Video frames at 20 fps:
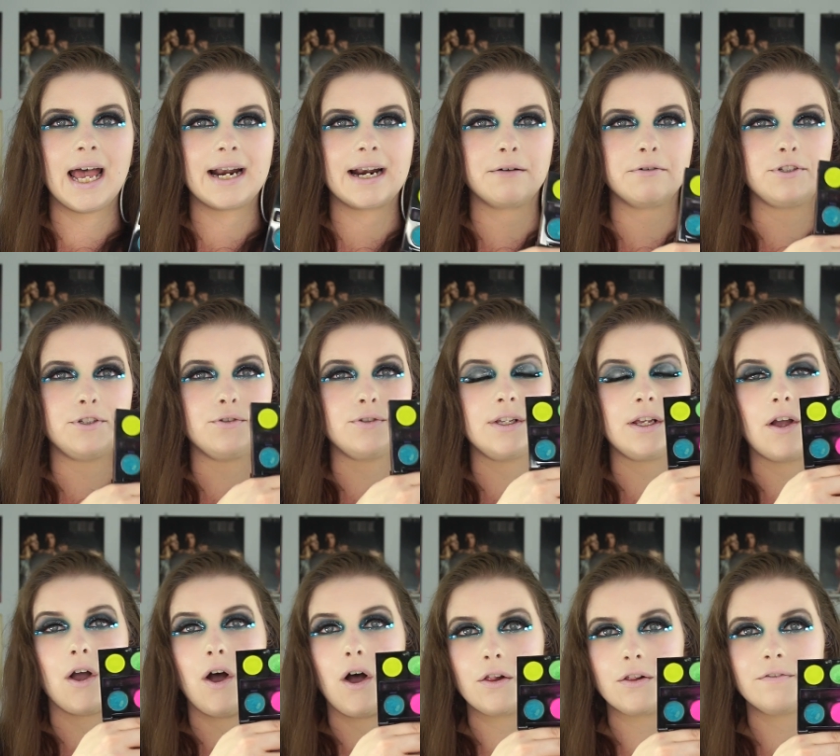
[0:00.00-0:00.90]
and I was
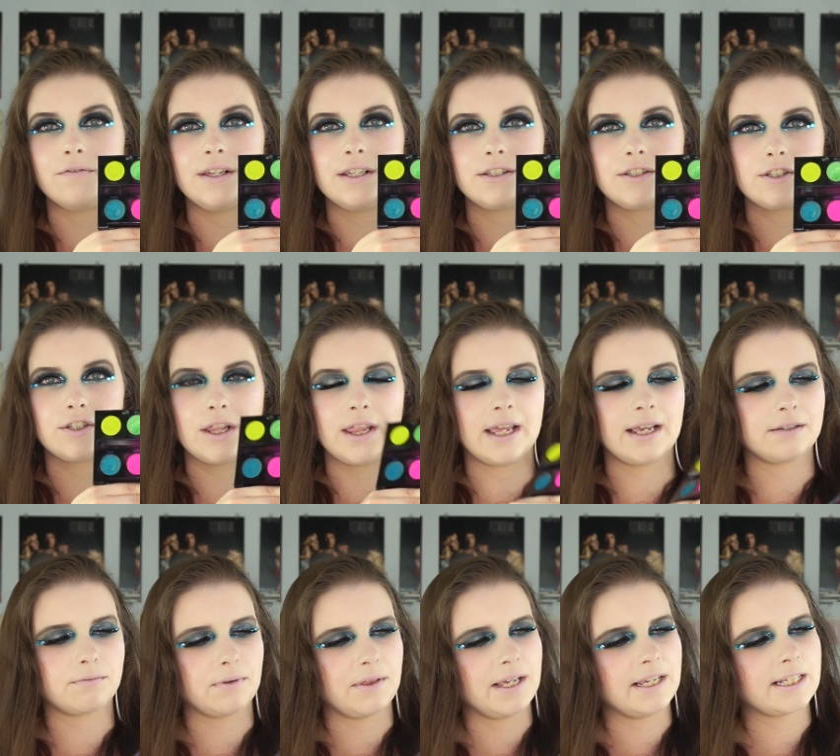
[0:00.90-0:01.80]
using all of these
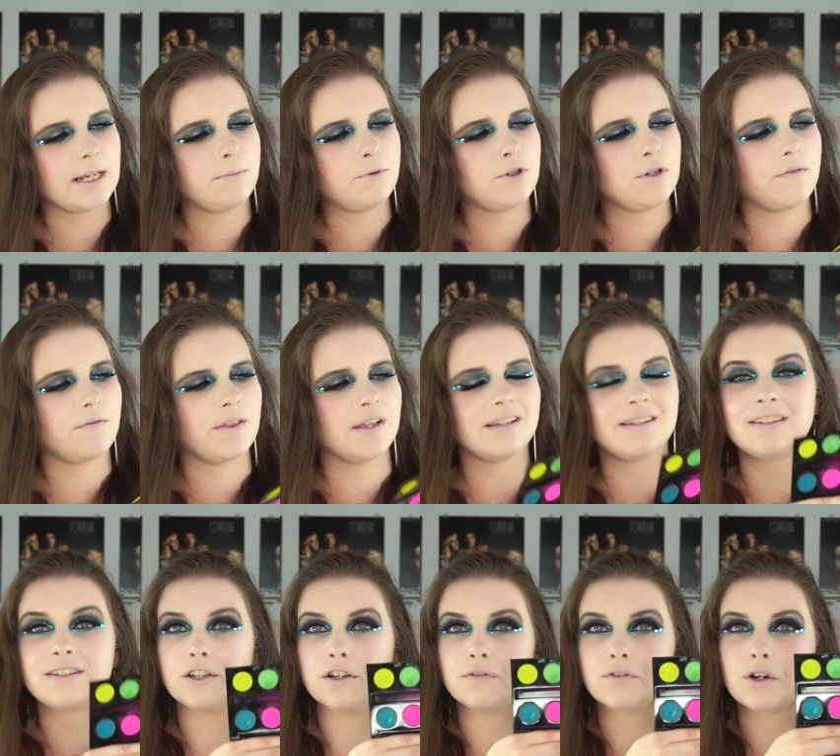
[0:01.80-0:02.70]
things with the exception of this
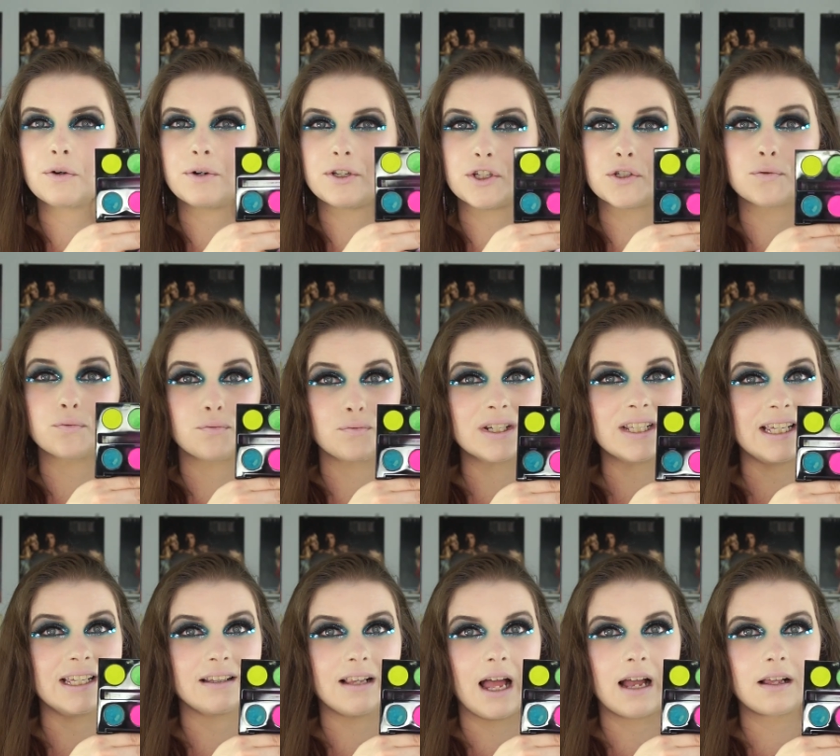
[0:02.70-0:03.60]
silver which is
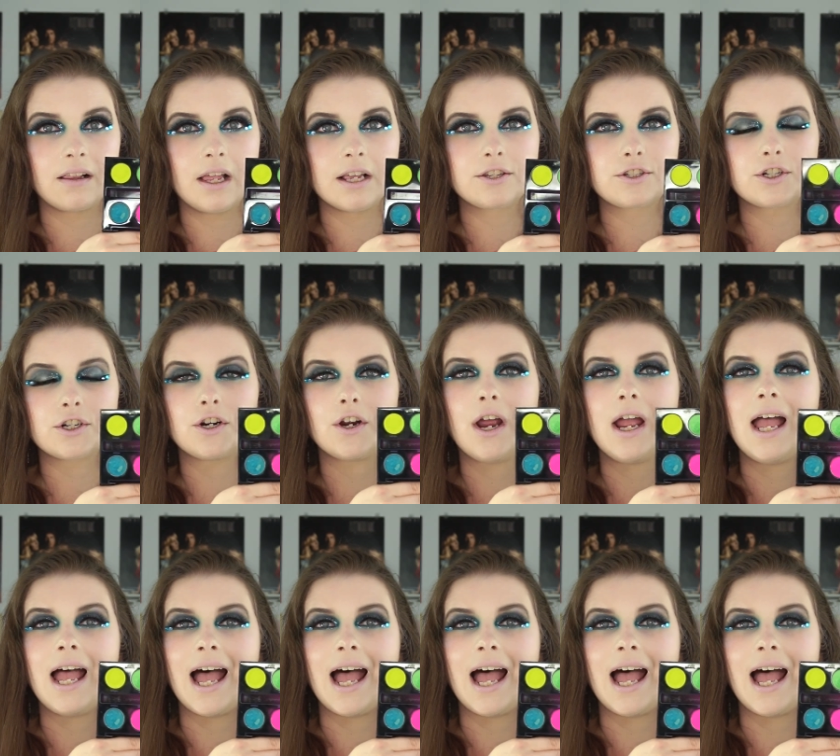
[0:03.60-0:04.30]
really lackluster.